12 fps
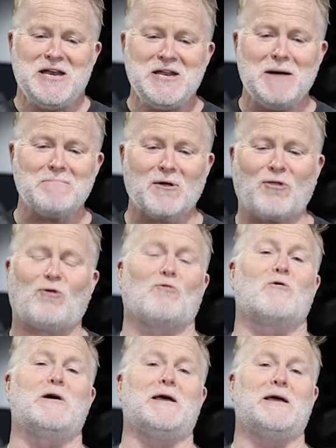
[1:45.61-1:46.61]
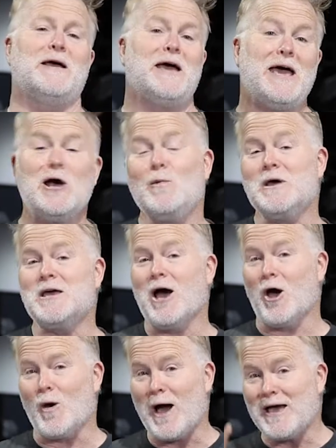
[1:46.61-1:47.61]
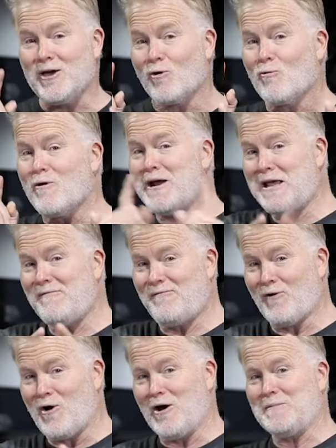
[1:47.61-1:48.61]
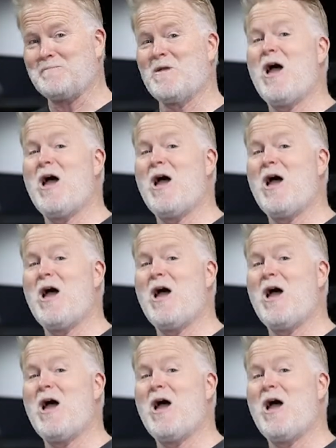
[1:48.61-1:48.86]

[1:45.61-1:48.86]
Number three, here we go. Are you ready for it?